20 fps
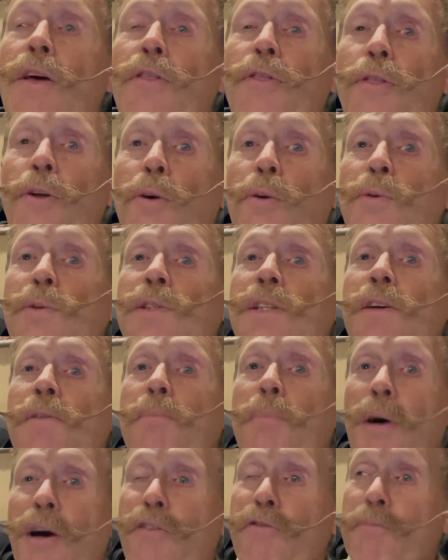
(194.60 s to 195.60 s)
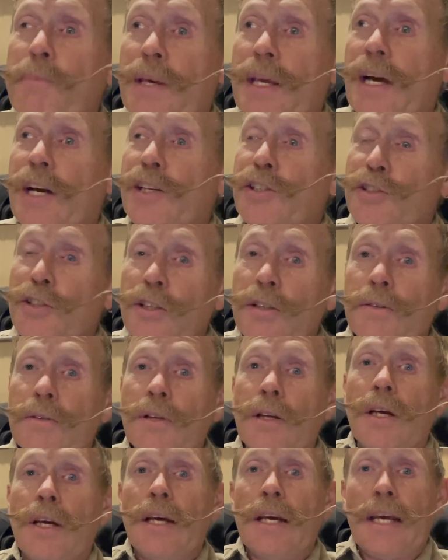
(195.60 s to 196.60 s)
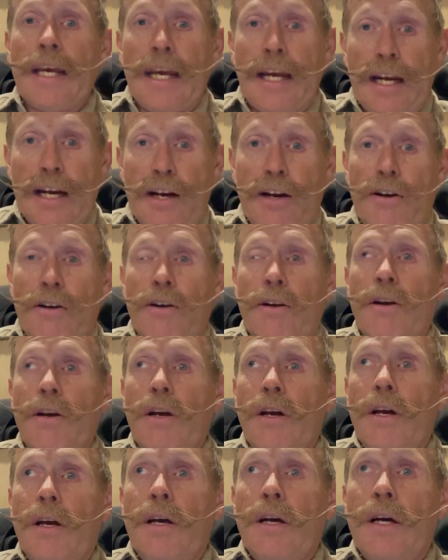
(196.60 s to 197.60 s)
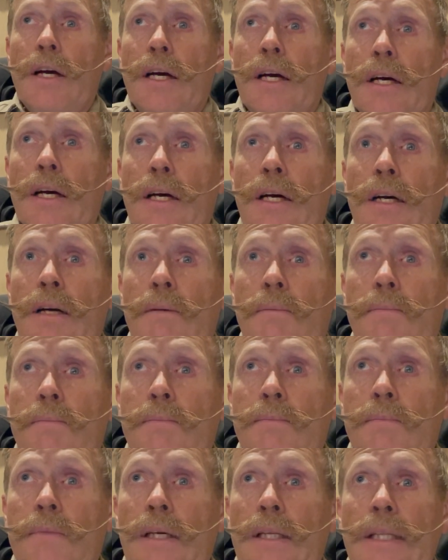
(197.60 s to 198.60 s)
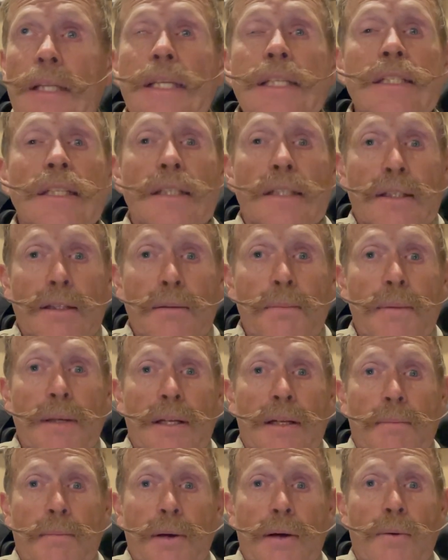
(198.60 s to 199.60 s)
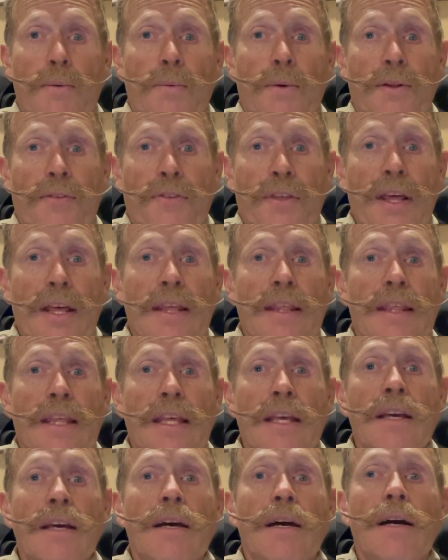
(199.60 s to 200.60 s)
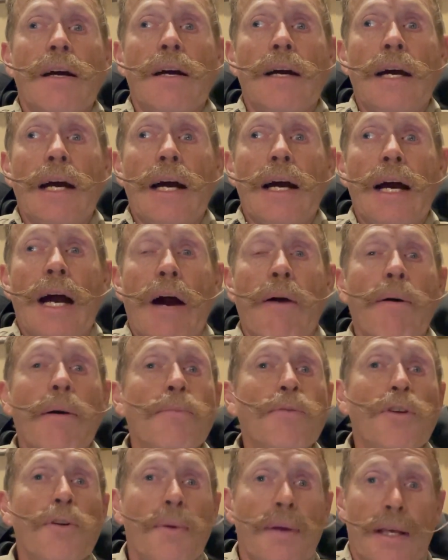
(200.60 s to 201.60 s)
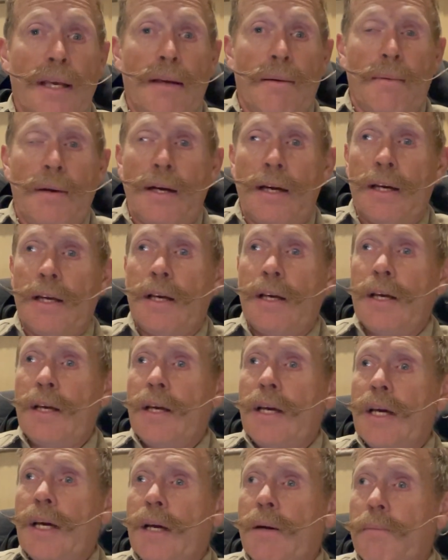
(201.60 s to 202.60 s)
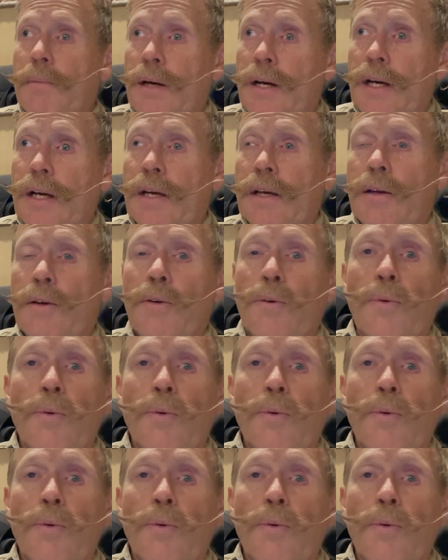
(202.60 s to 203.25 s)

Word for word: those above me, I should care um, at least a little bit about what they think, how I'm doing. Am I, am I